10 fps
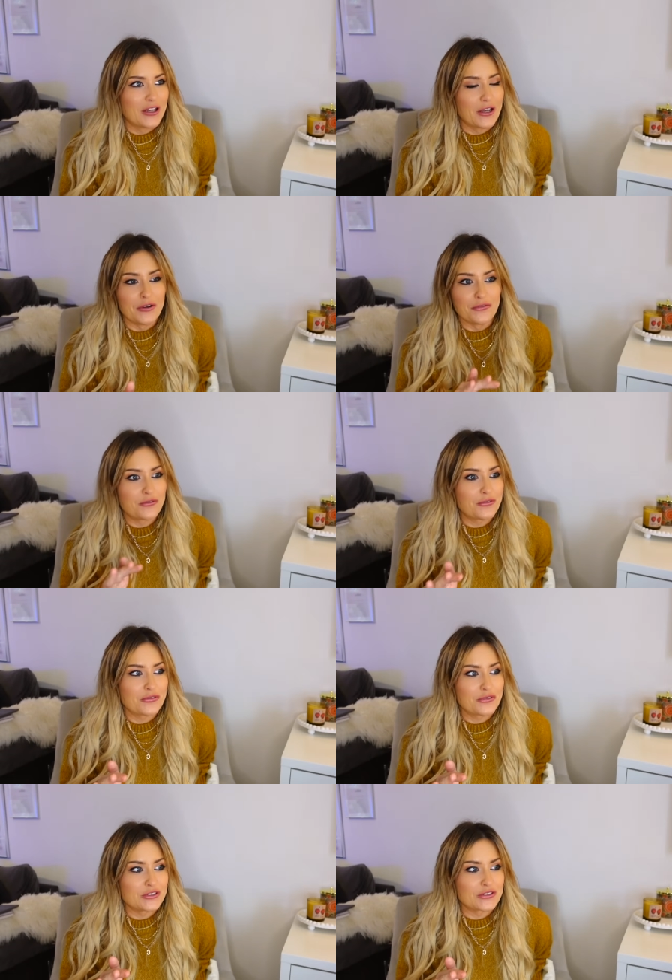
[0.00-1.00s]
of
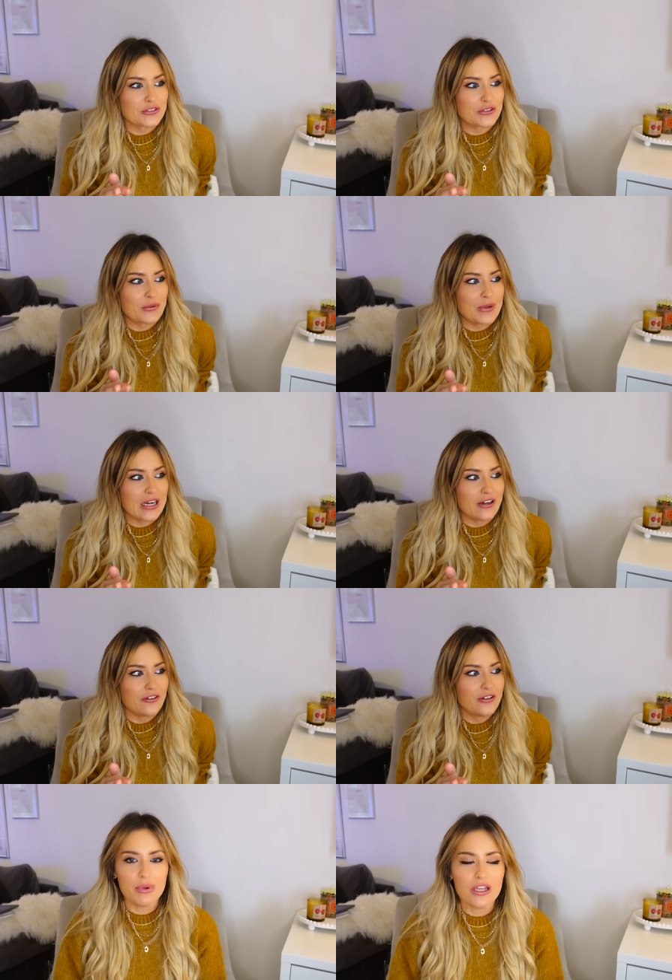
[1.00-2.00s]
the sun coming
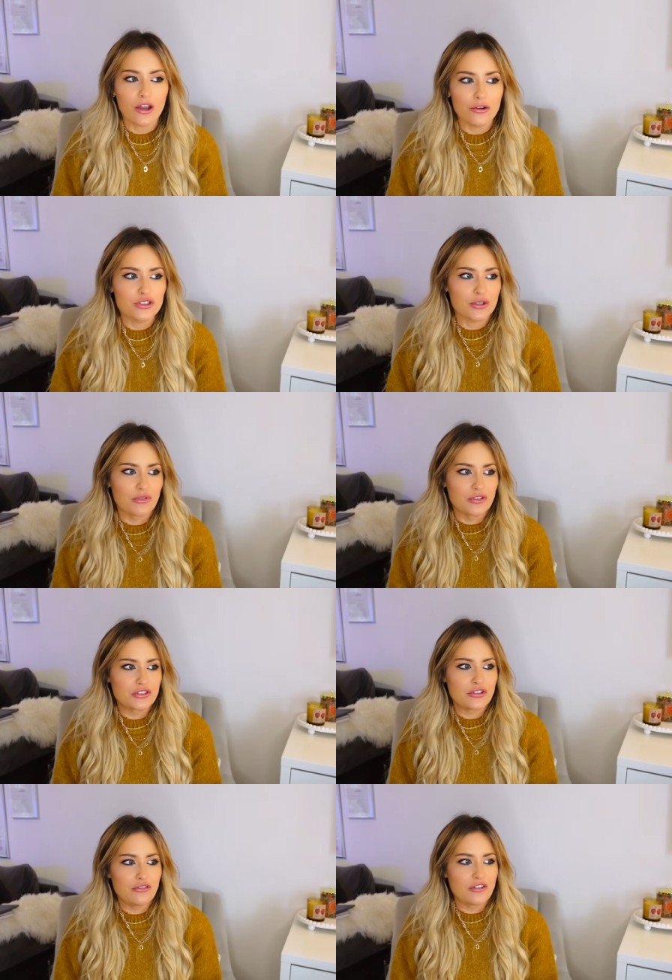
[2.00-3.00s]
out. Big coat job for the
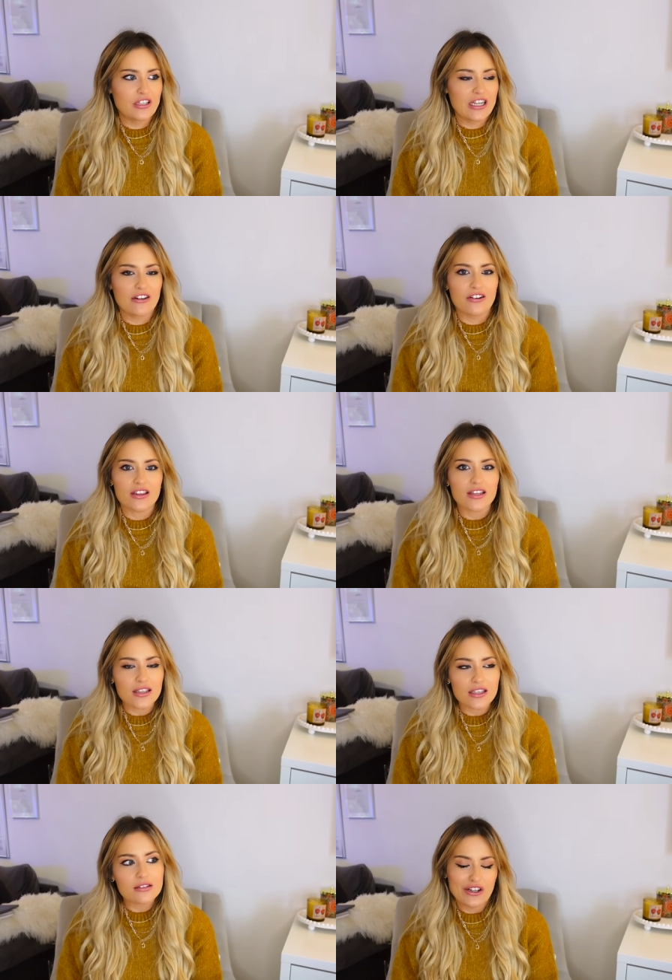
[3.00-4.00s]
school run later, I
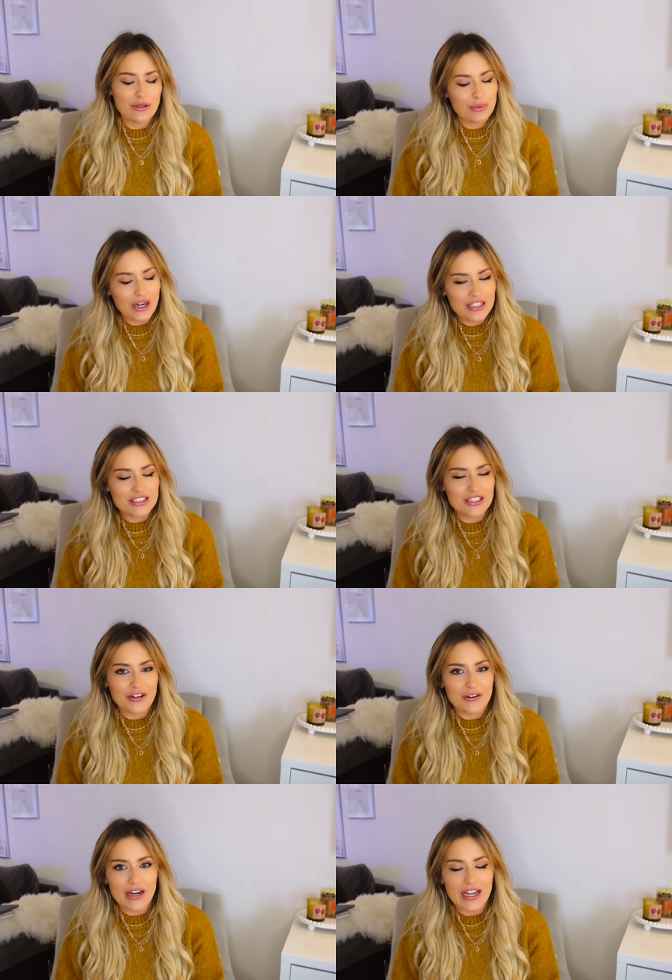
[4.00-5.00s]
think. On a brighter
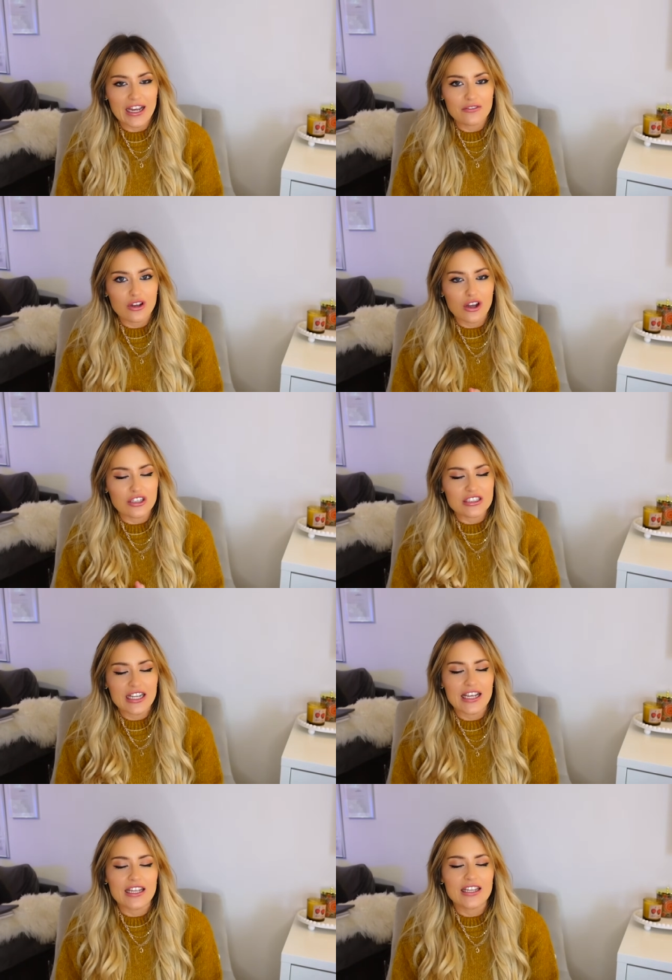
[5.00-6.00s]
note, I have got
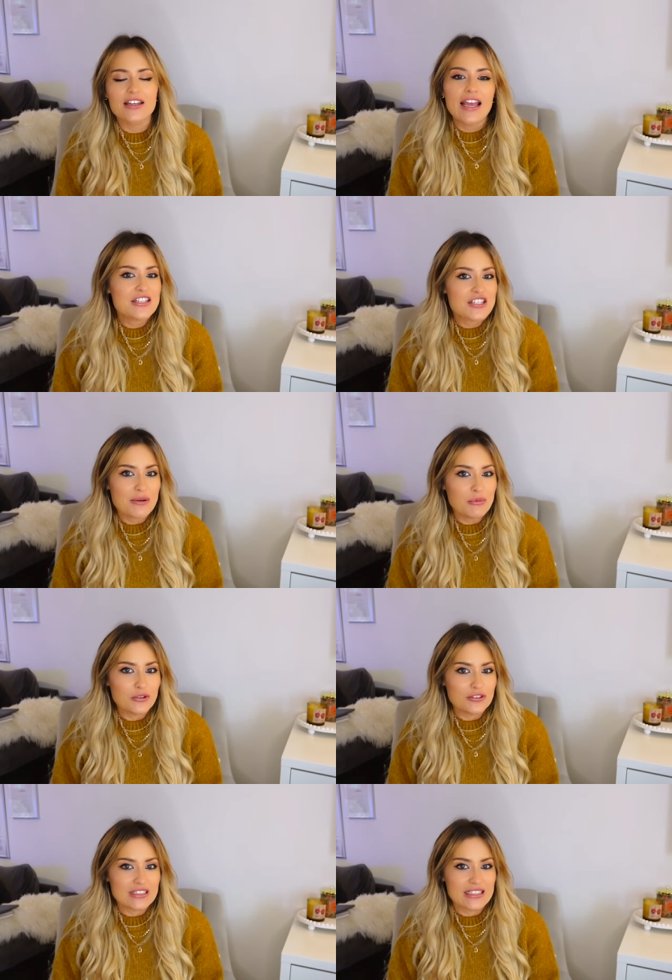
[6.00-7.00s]
a H&M
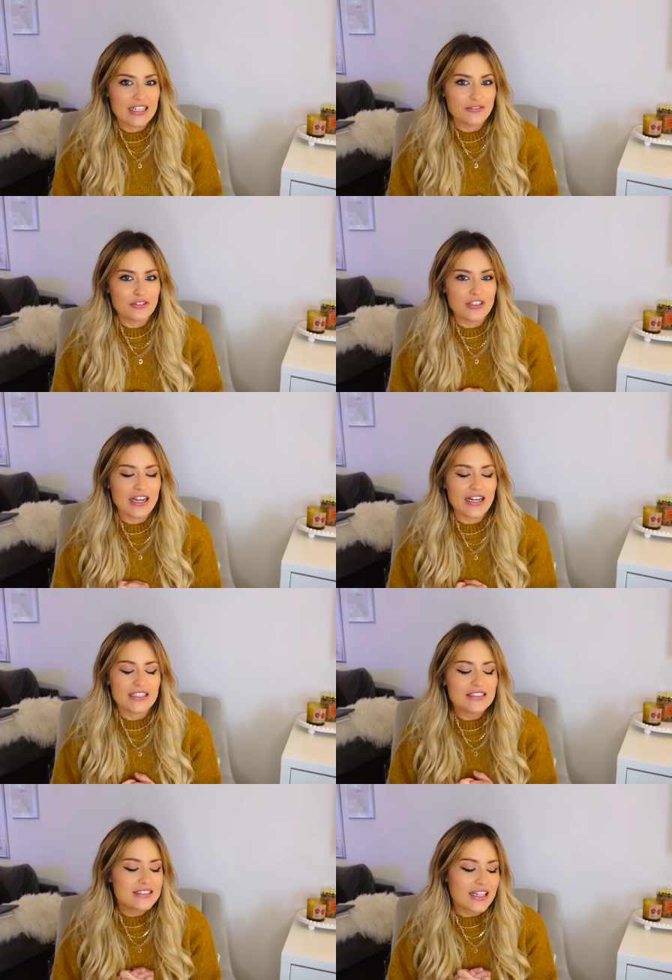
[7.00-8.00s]
haul today for you
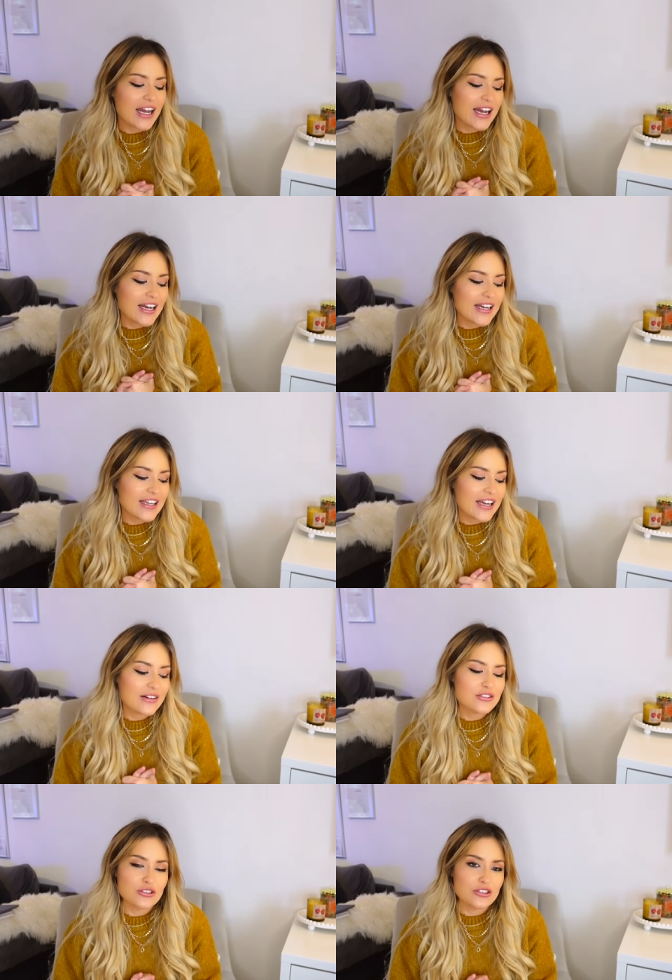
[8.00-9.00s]
guys. I
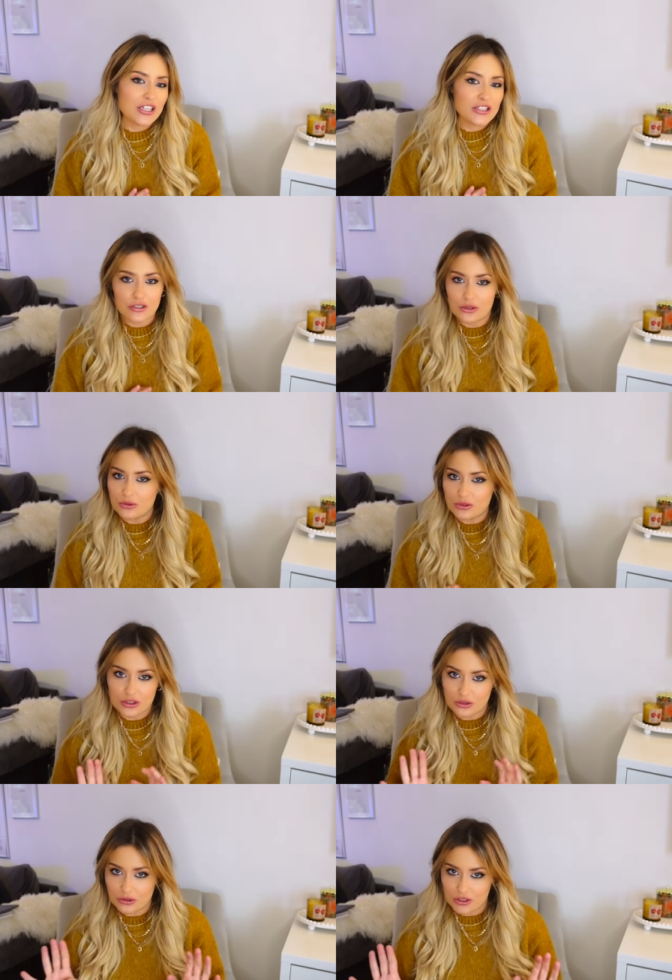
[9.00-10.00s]
have done a huge
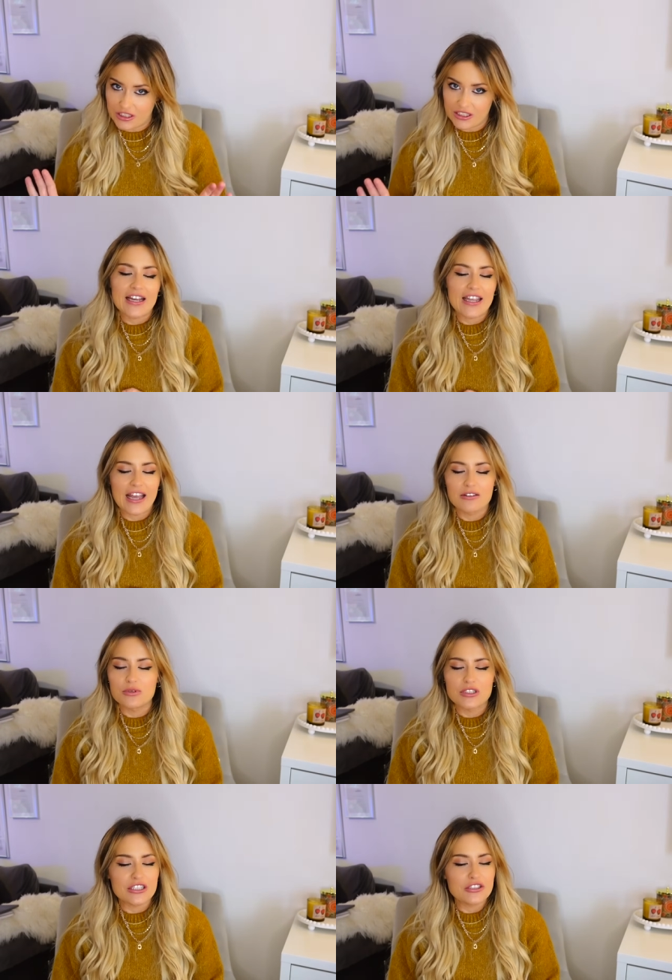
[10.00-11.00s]
order, again
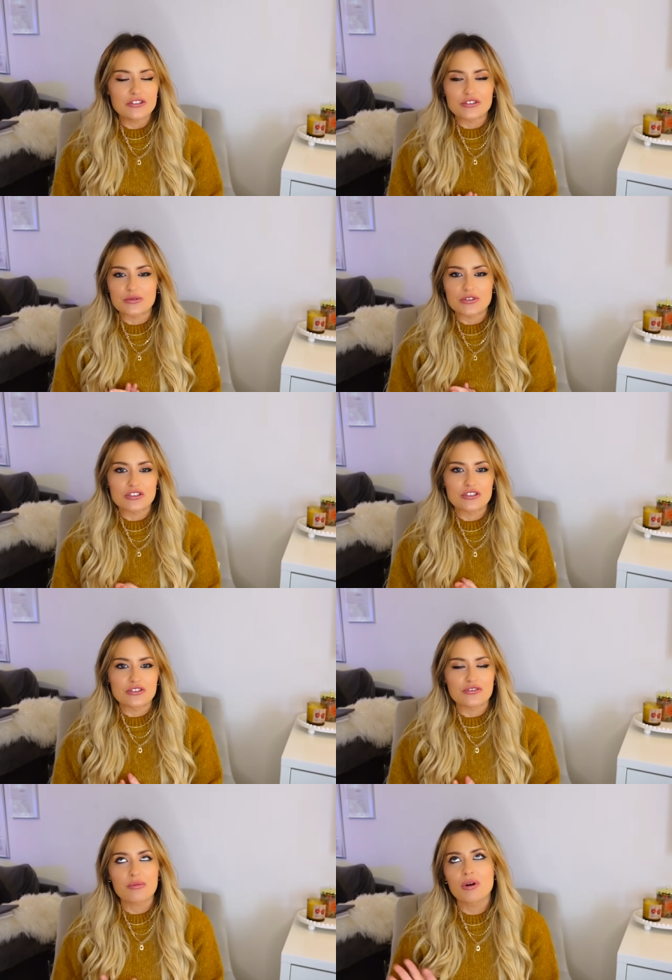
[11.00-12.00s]
with the usual sort
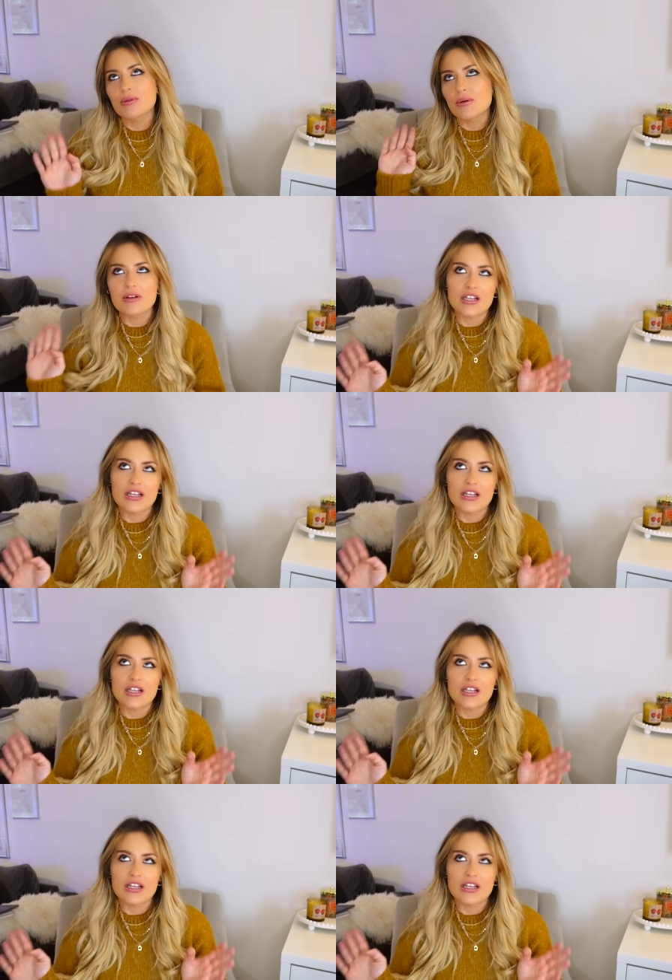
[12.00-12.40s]
of, I probably won't